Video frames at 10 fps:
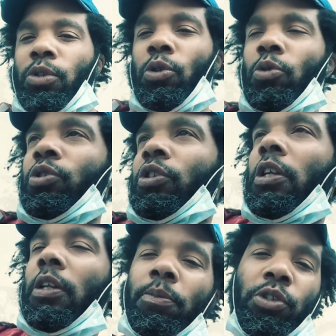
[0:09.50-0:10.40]
through, son.
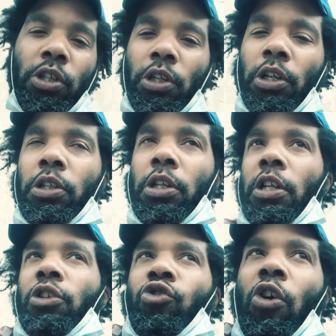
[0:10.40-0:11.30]
I'm chillin' to the
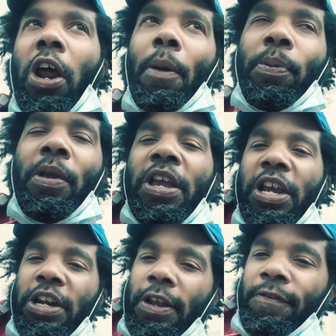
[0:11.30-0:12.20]
drop,
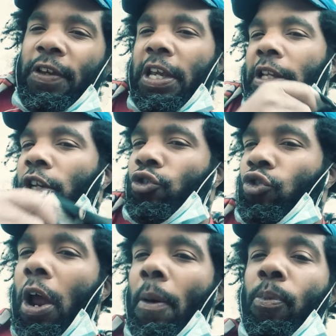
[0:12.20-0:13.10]
and if I get the
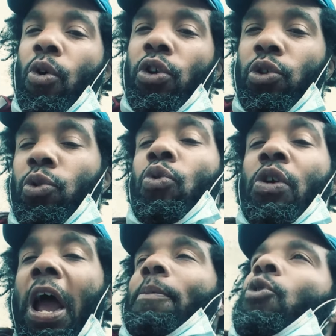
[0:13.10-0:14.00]
drop on you,
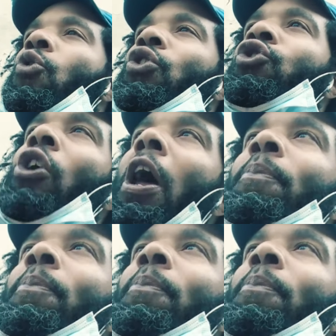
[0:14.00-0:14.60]
I'm gonna drop